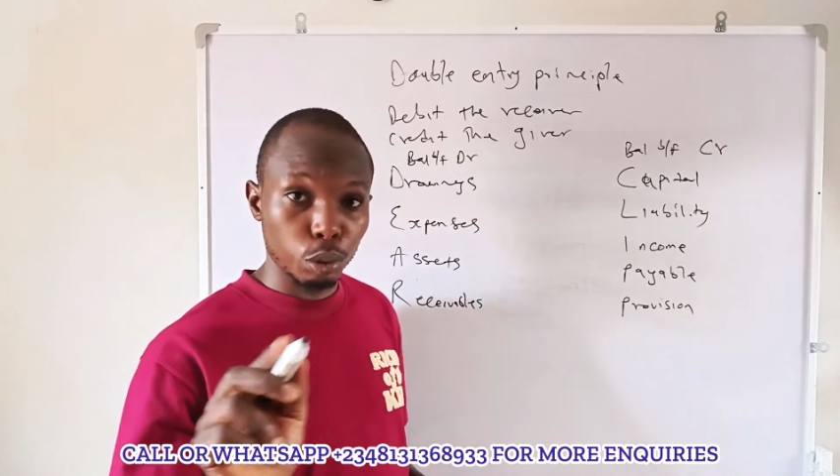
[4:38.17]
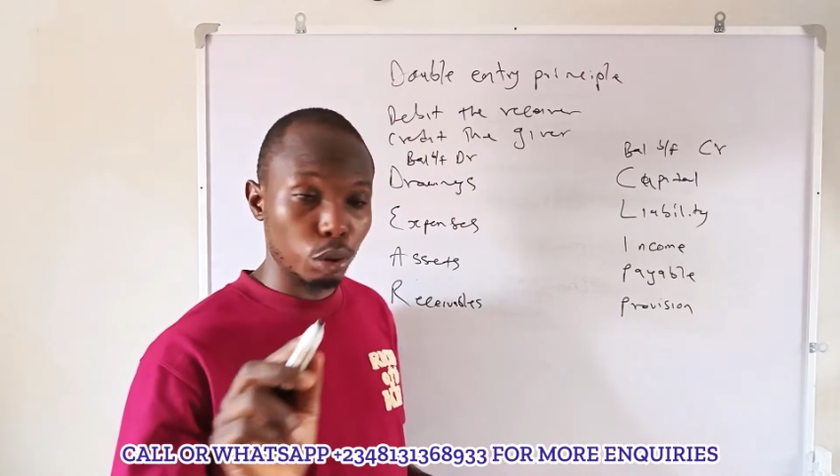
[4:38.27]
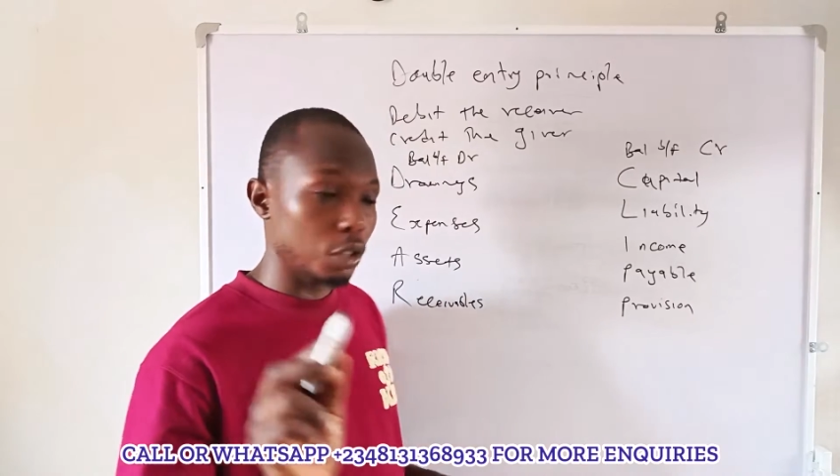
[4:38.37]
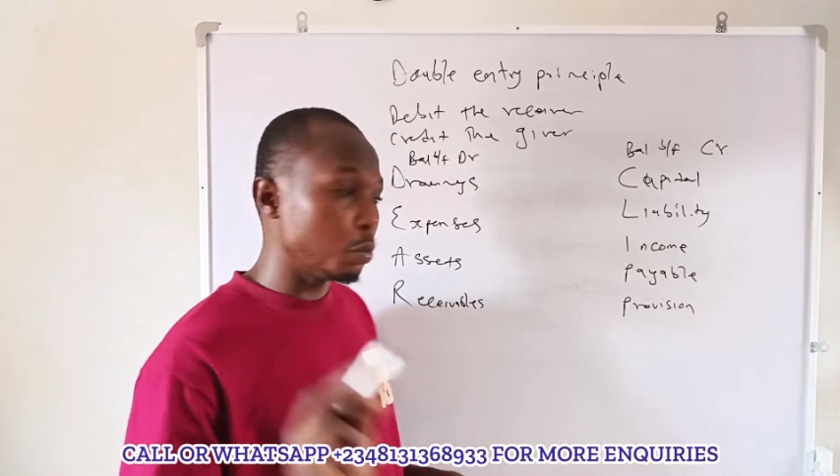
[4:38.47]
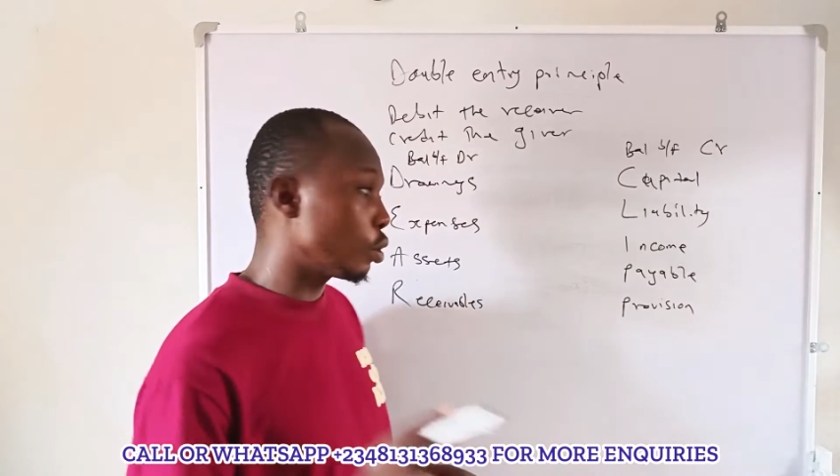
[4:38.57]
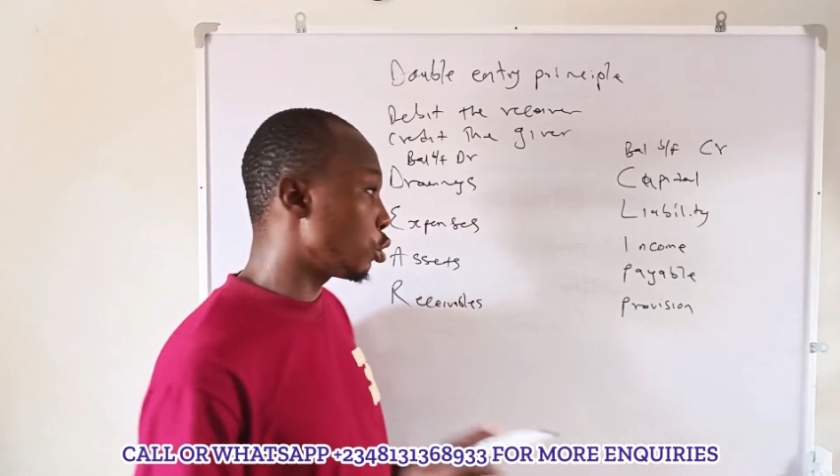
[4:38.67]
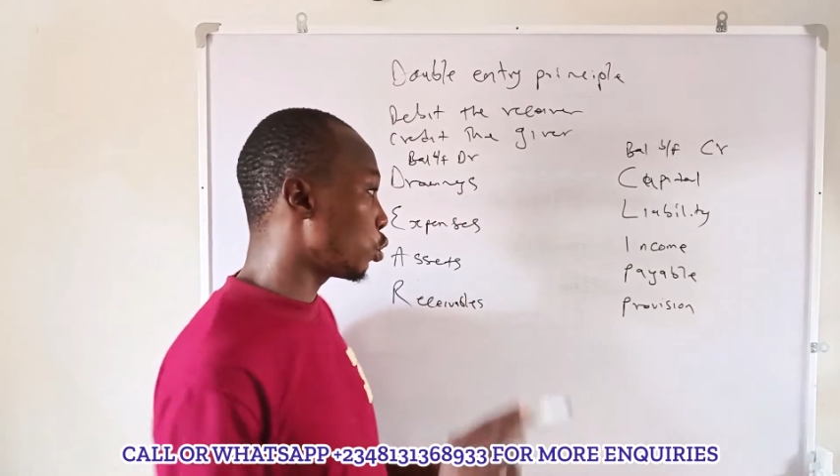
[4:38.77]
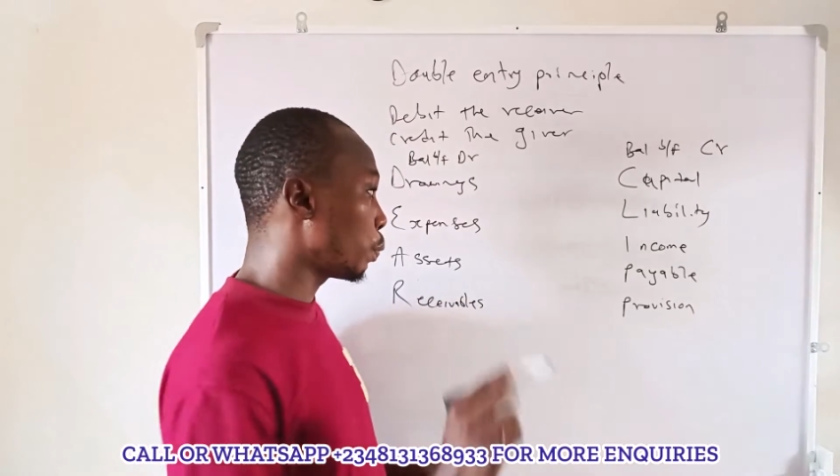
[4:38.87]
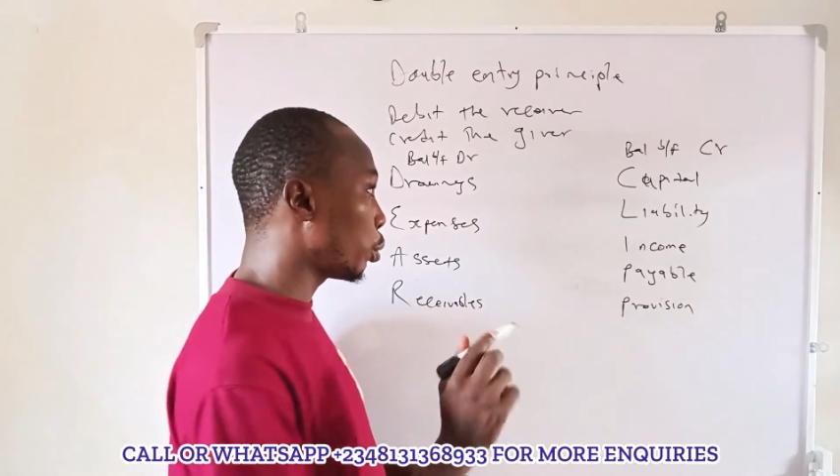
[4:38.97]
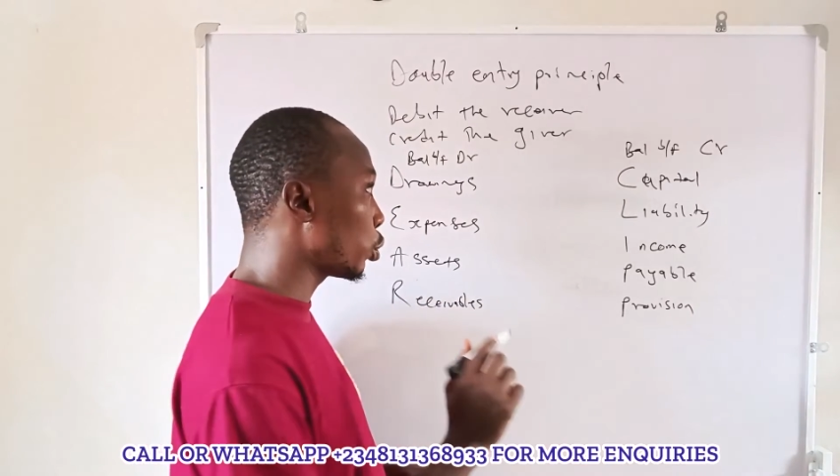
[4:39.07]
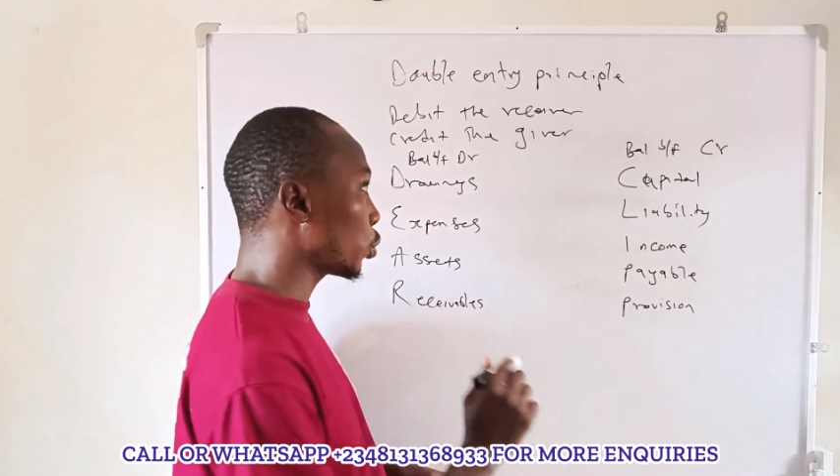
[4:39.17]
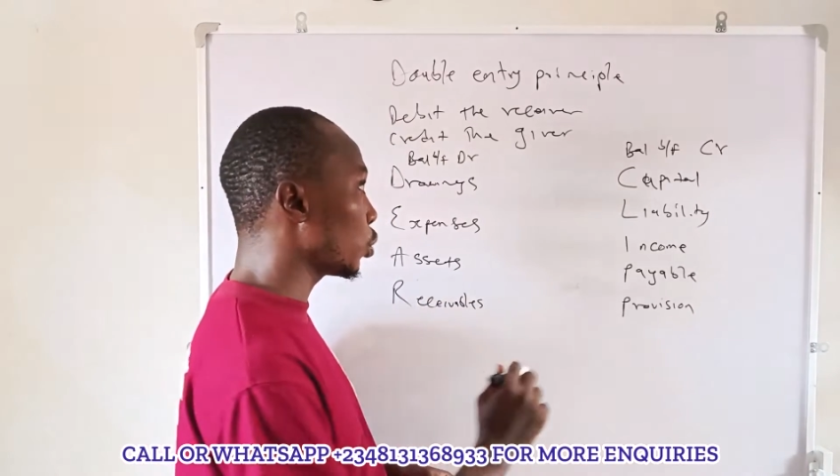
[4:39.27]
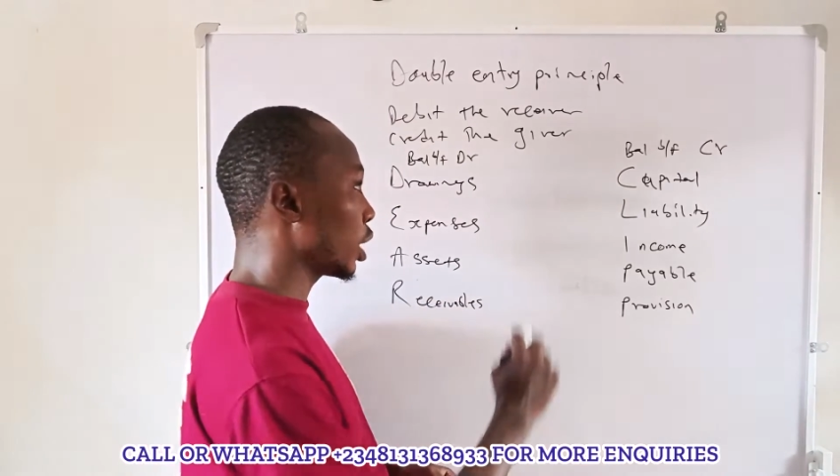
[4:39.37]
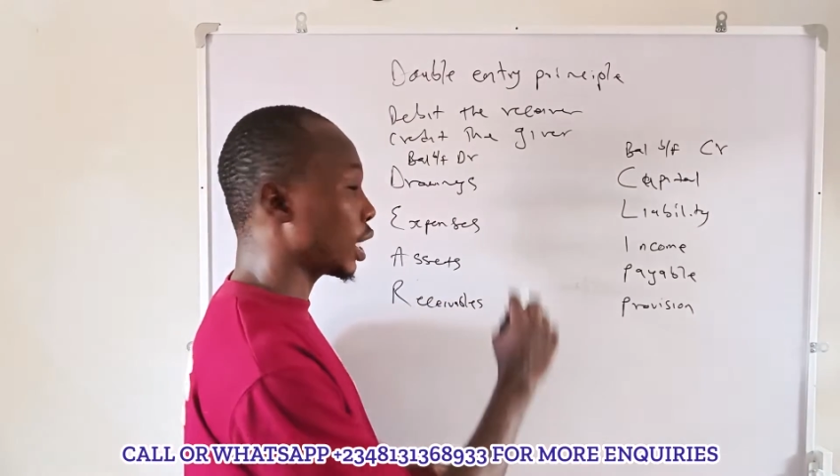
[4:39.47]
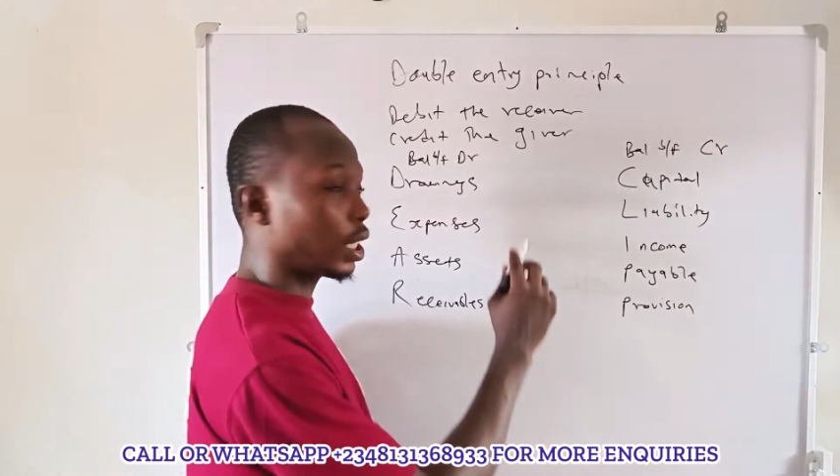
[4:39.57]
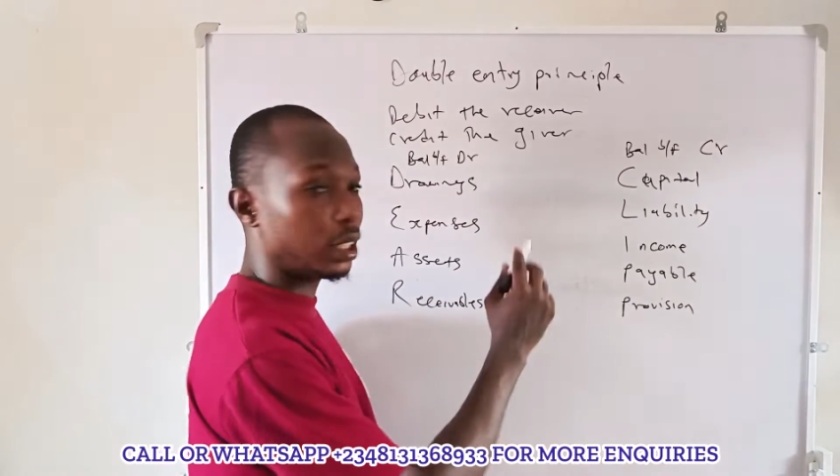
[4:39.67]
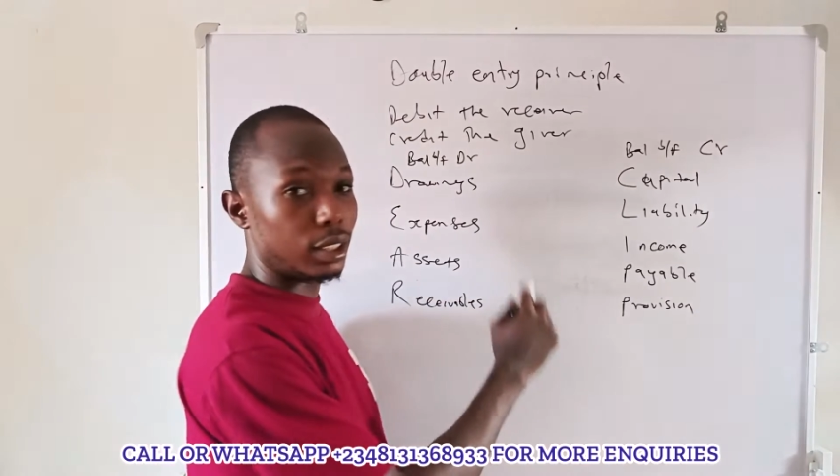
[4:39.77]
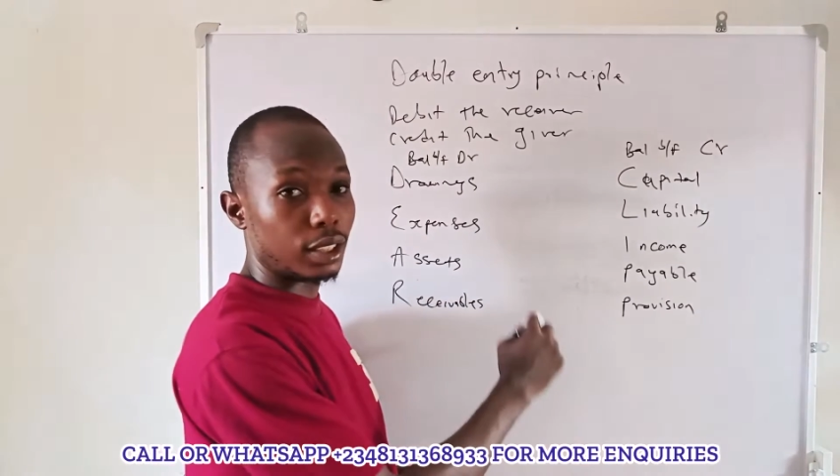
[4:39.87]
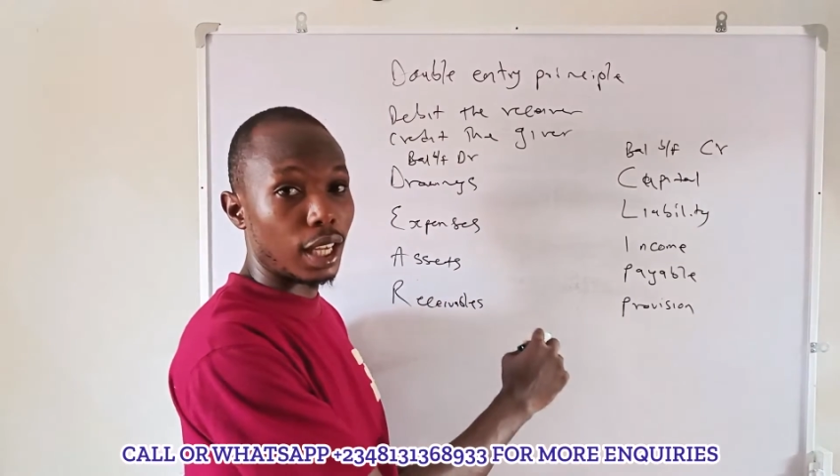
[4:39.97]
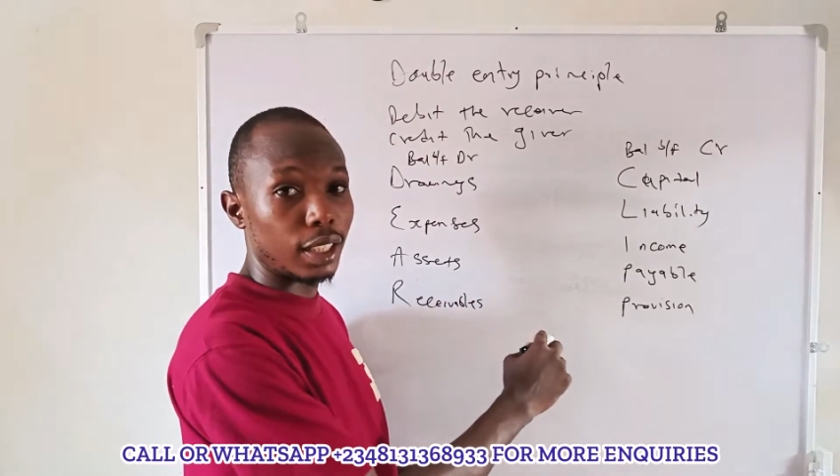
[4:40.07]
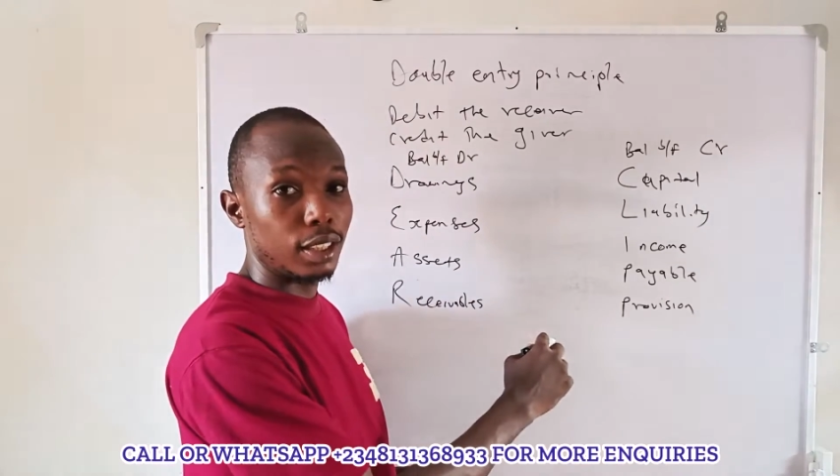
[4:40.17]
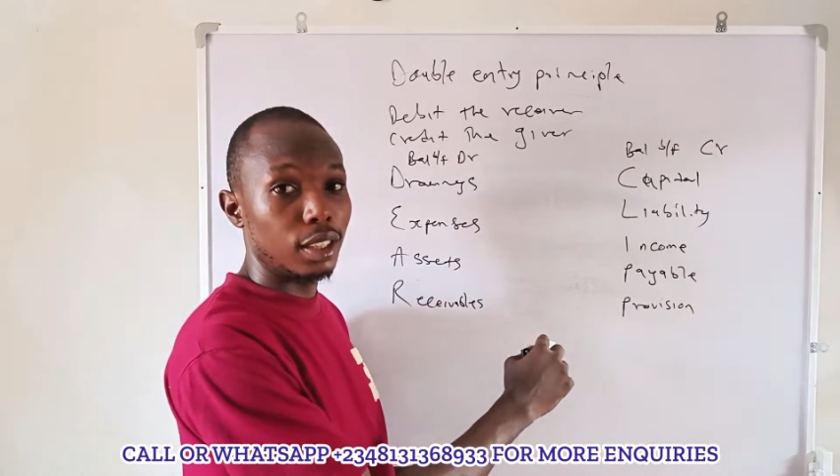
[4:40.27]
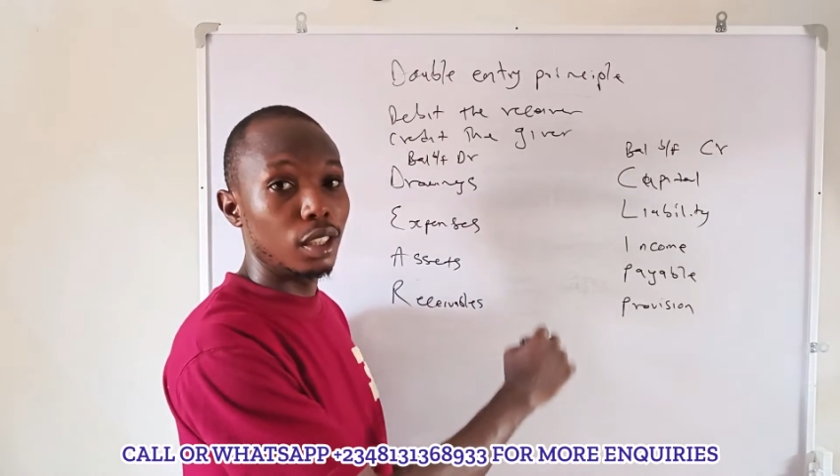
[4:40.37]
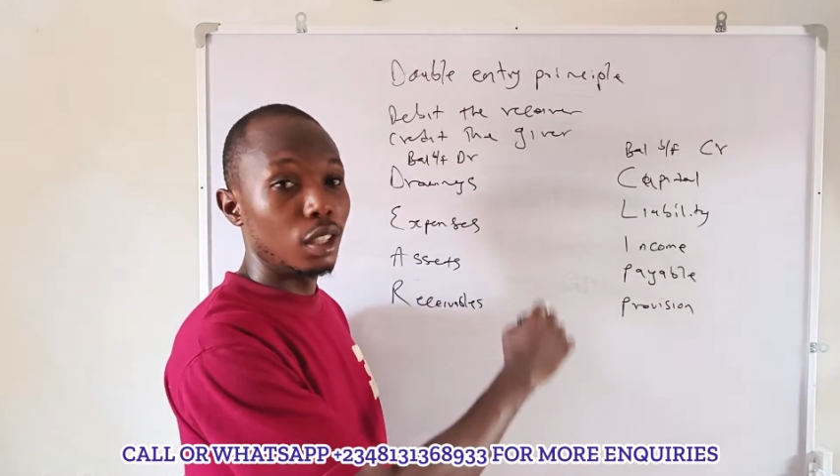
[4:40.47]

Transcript: So it means you should post to the credit side